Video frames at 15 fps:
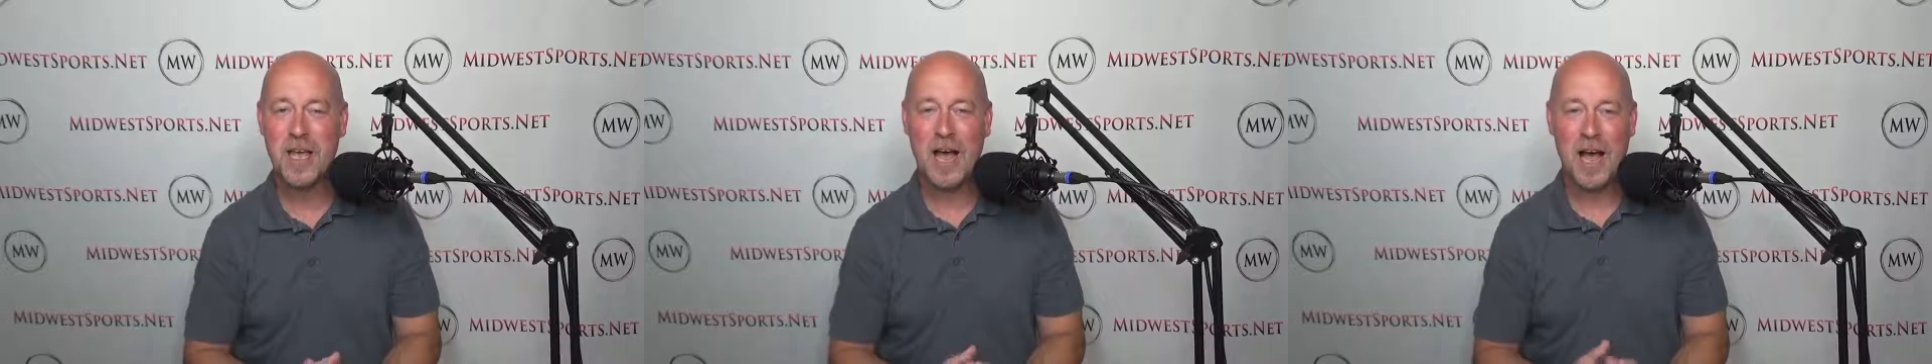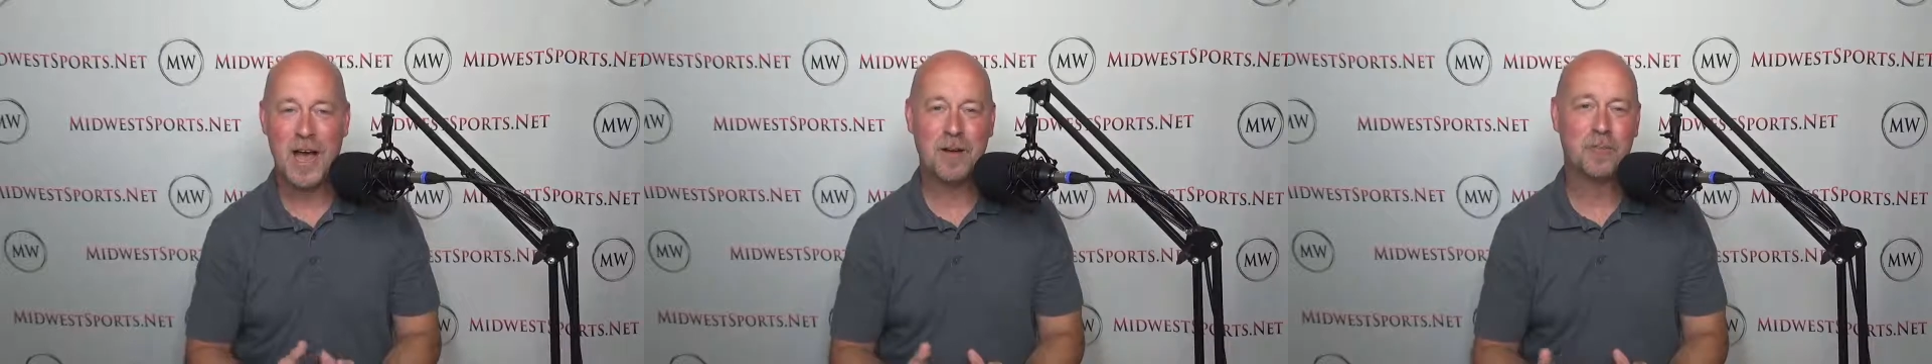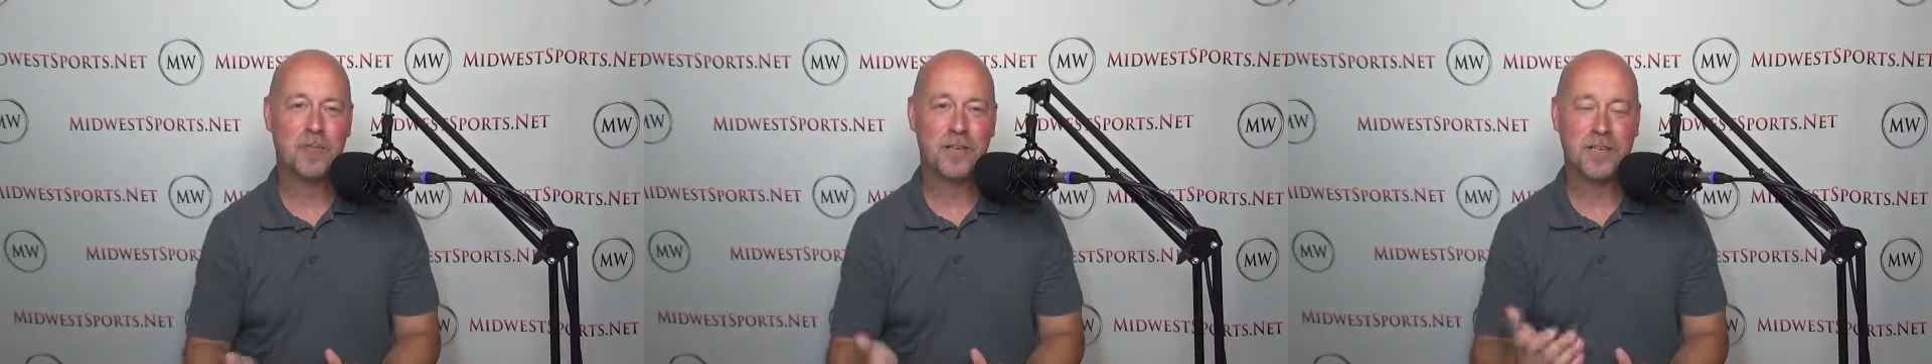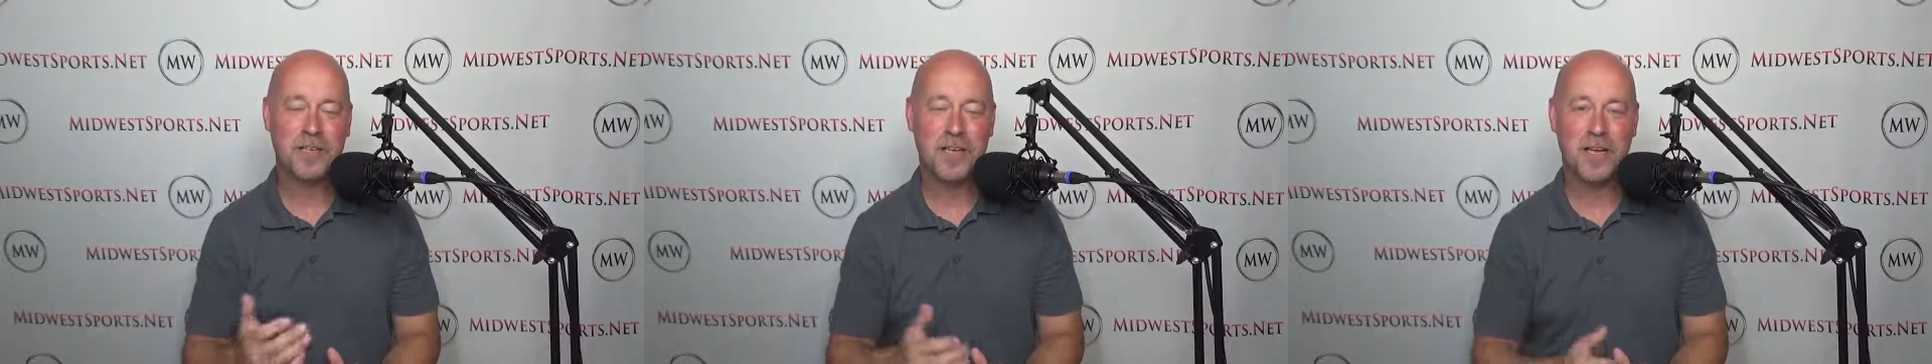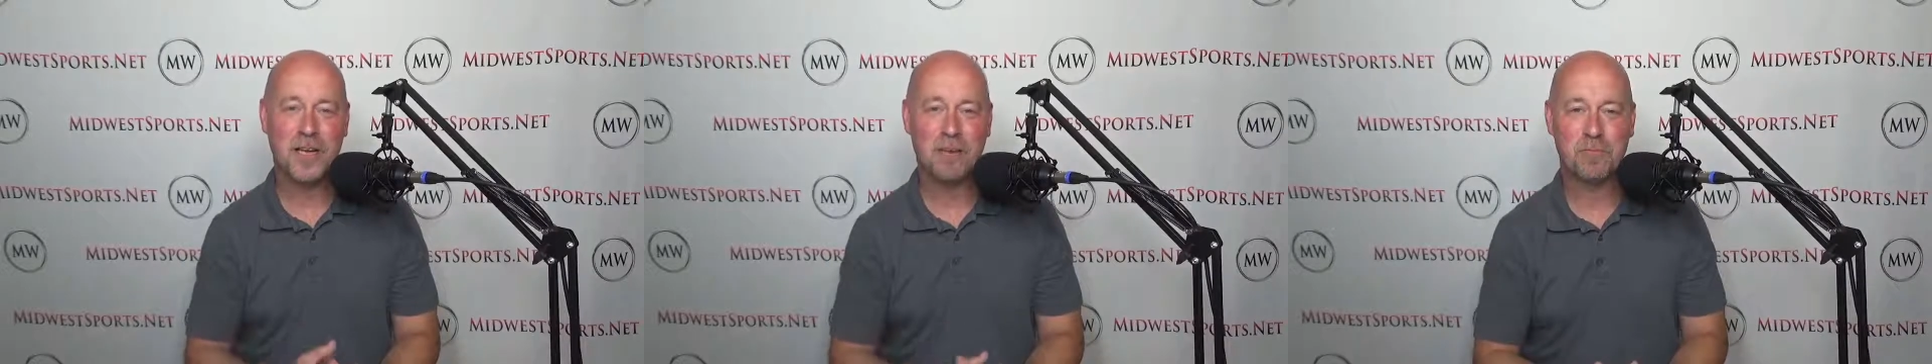I
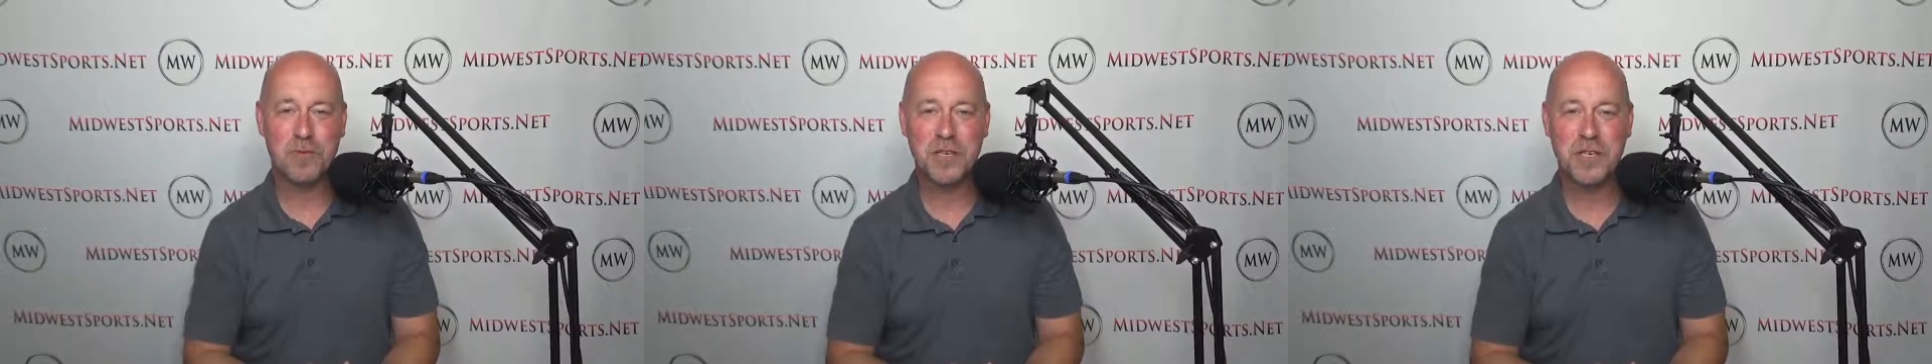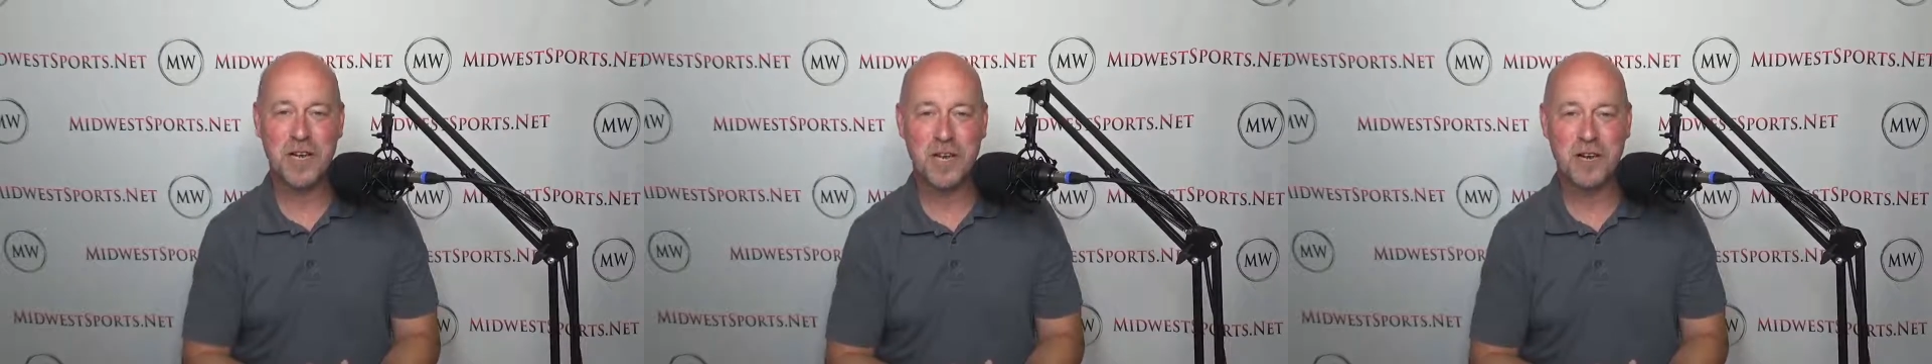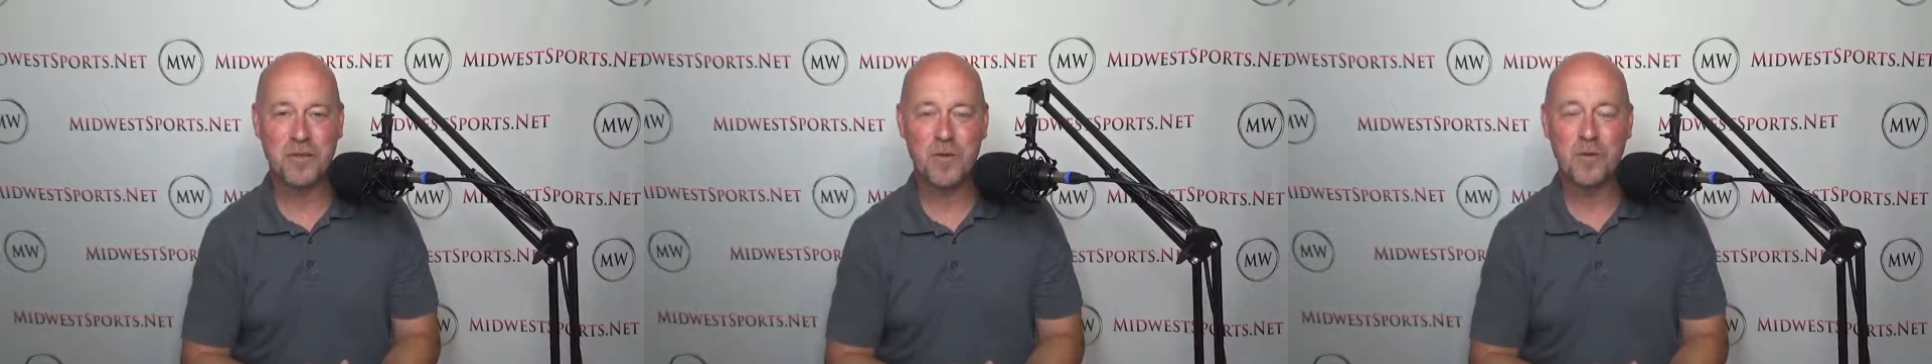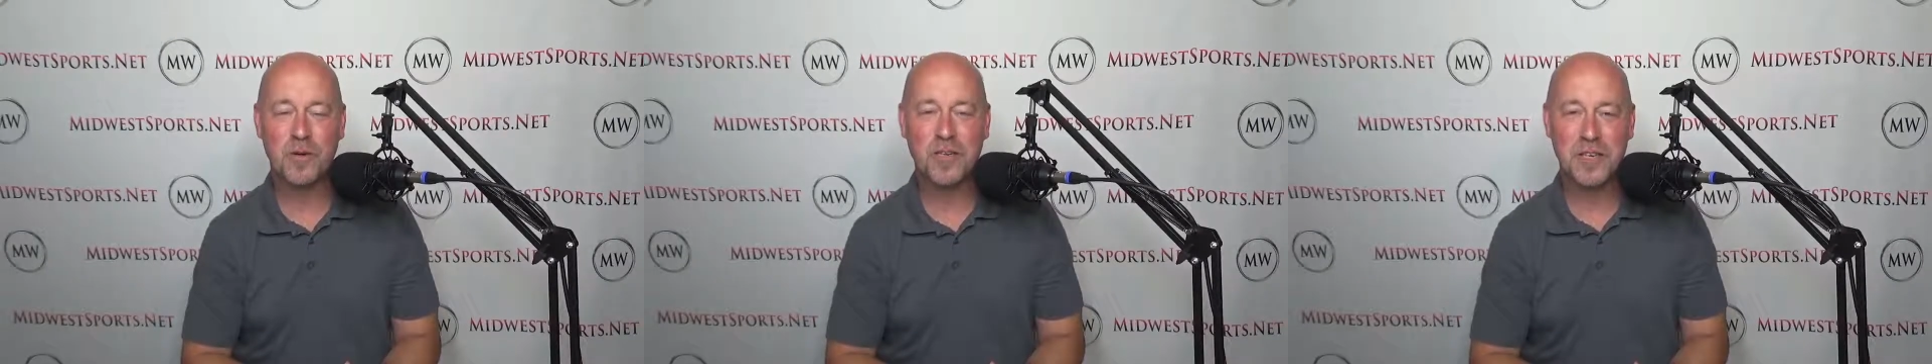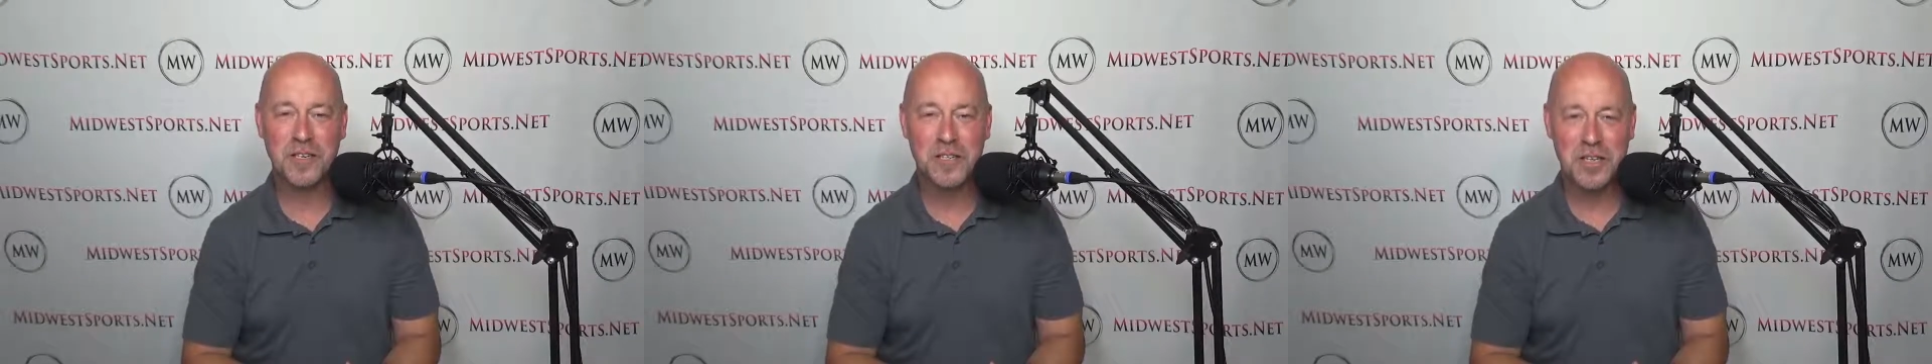would uh, appreciate if you
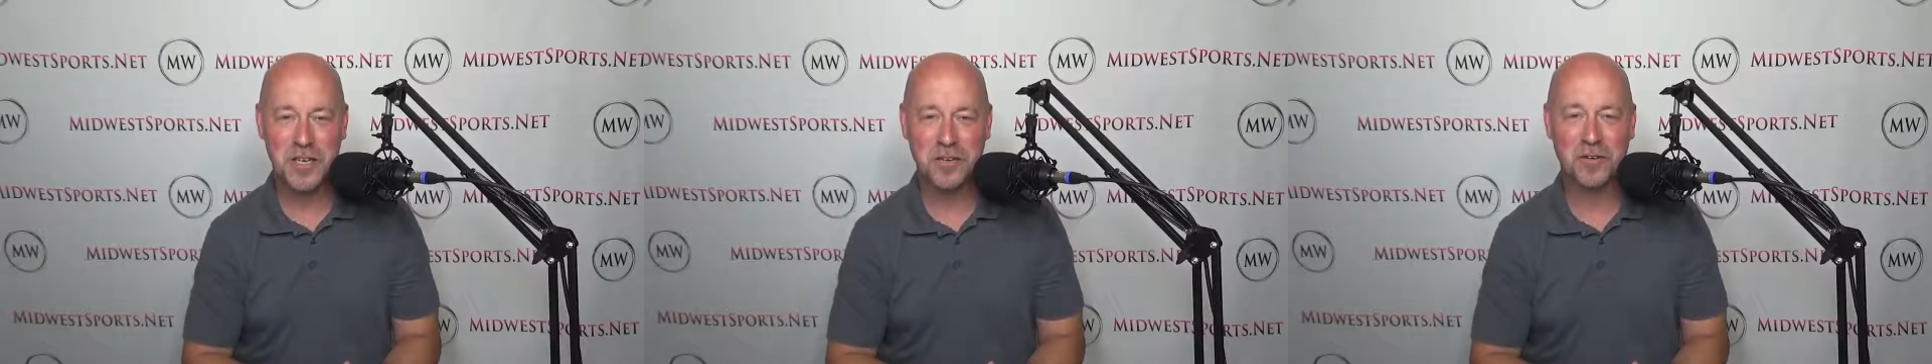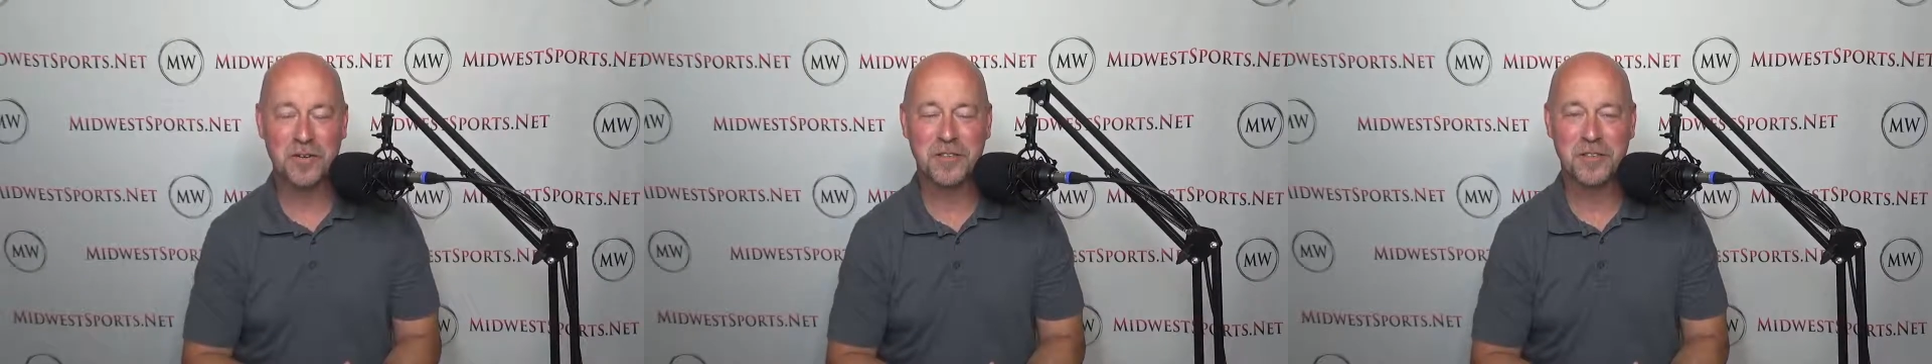would consider